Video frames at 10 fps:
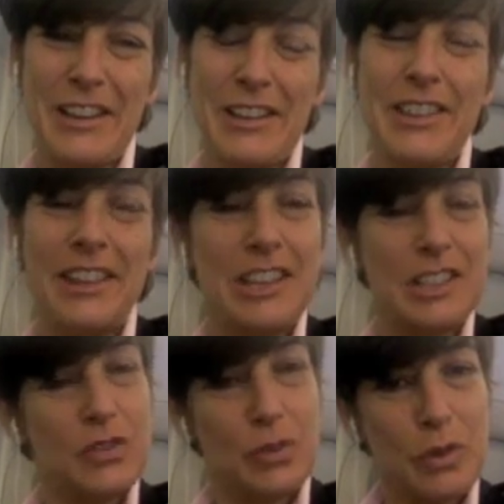thanks
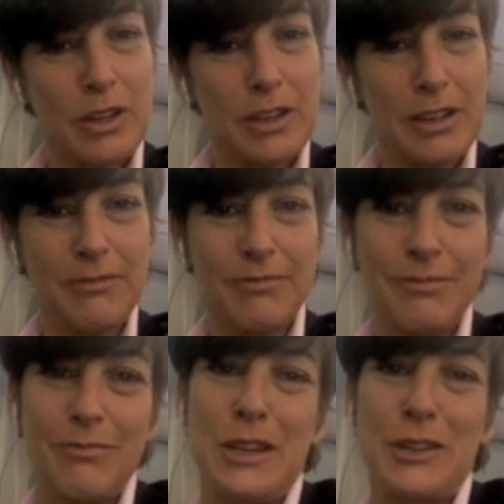for joining me,
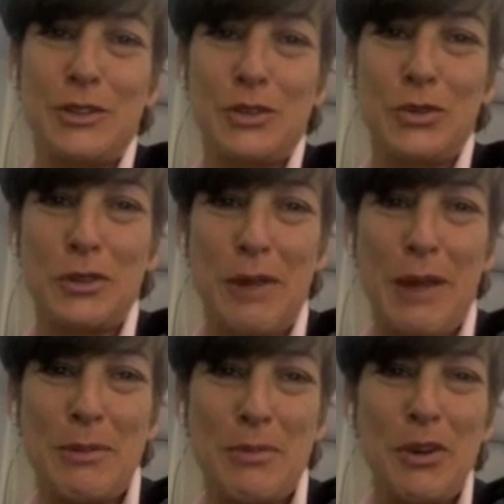Julie
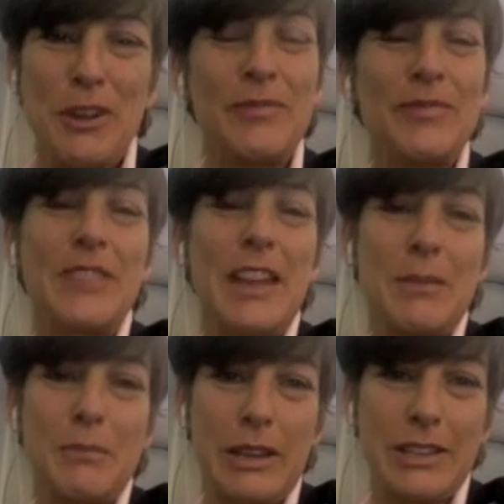Rappaport,
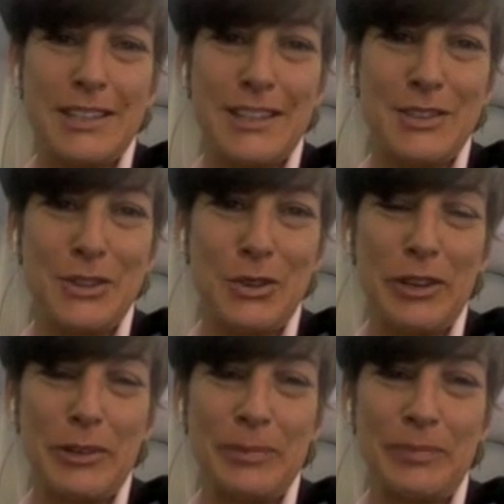and Bite Size
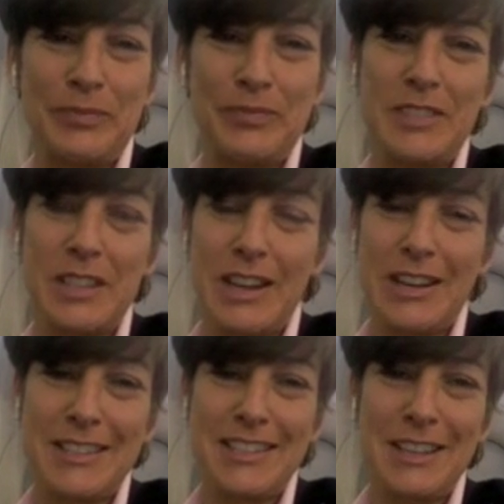Yoga.
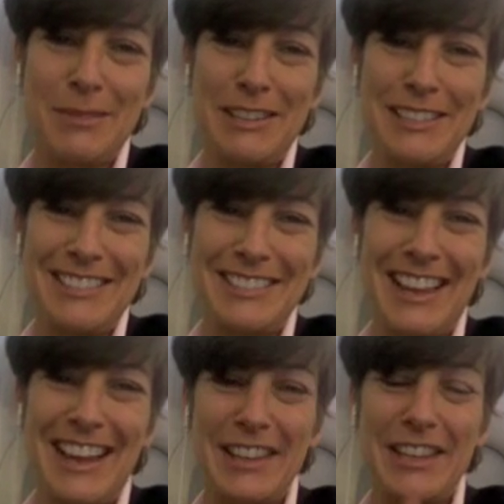Today's segment
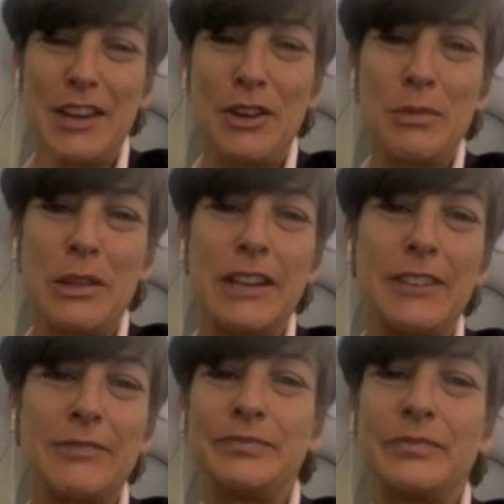on the airplane.
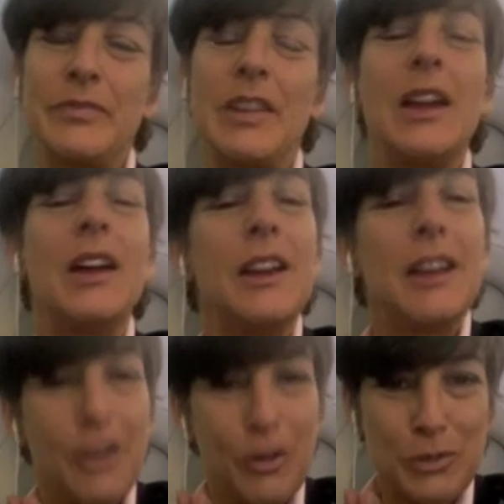
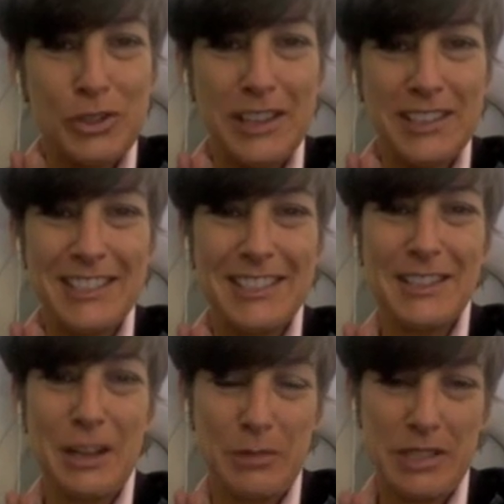Om Shanti
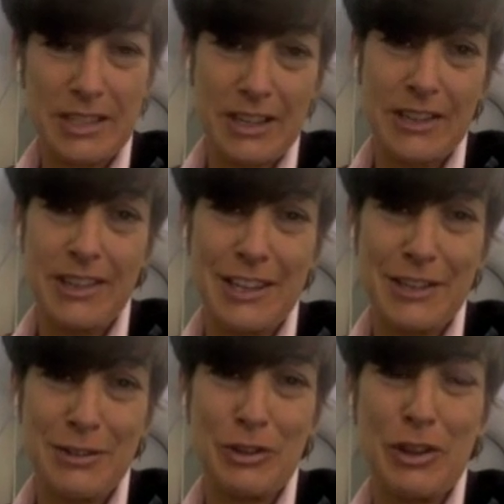and Namaste.
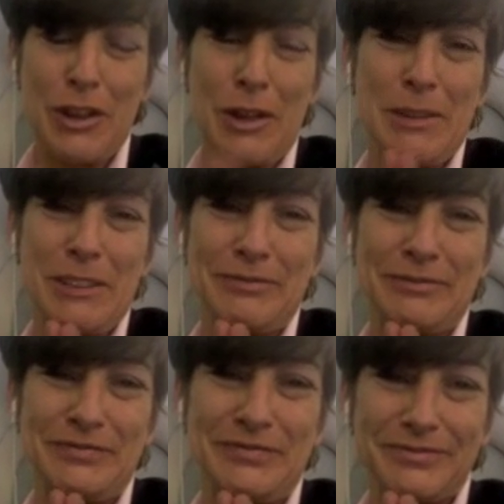Thank you for coming.
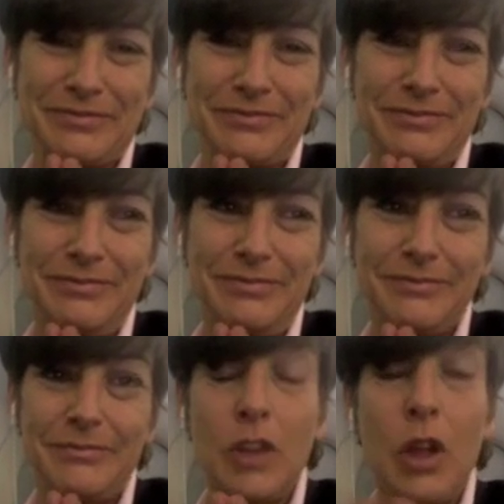
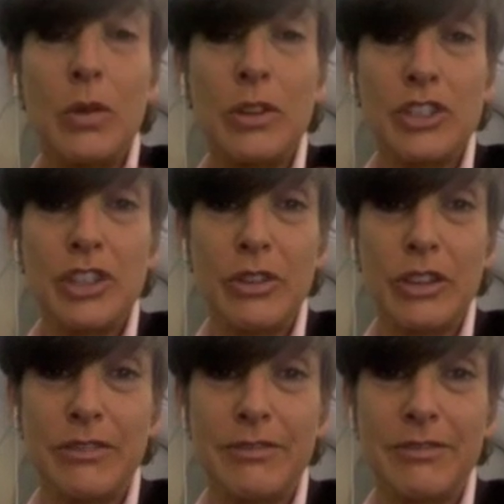Oh, and share
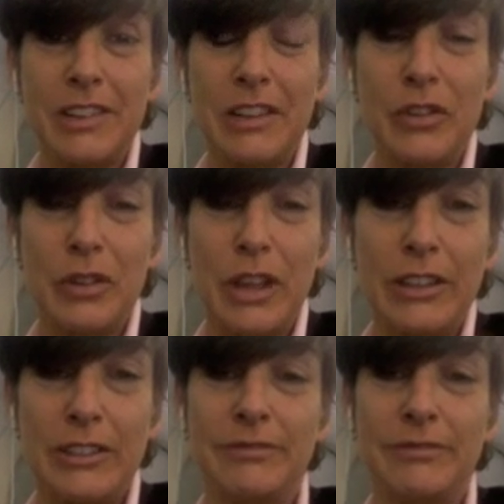it if you like.